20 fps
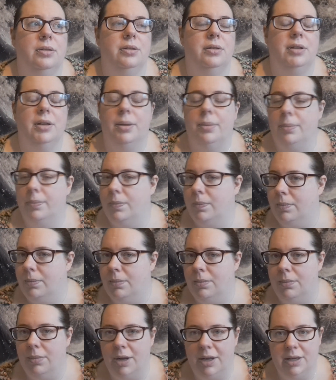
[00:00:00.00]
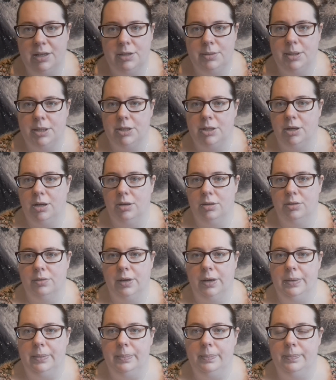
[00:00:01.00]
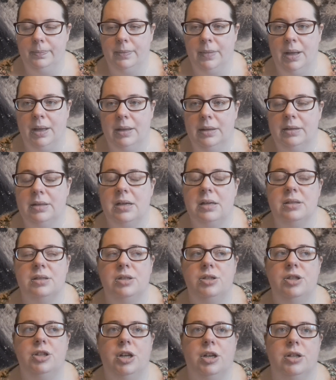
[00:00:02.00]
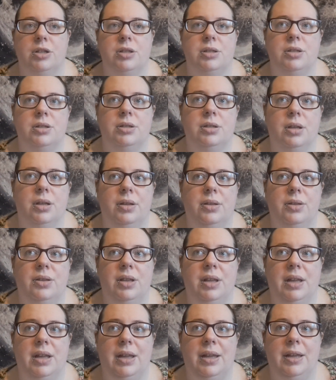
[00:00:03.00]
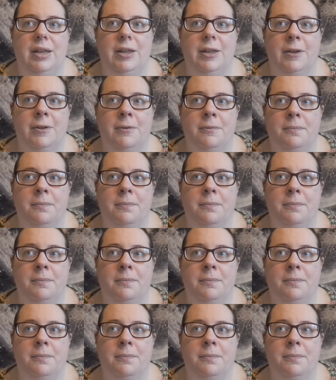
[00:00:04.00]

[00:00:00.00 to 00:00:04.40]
that my intuition can't grow. That's just the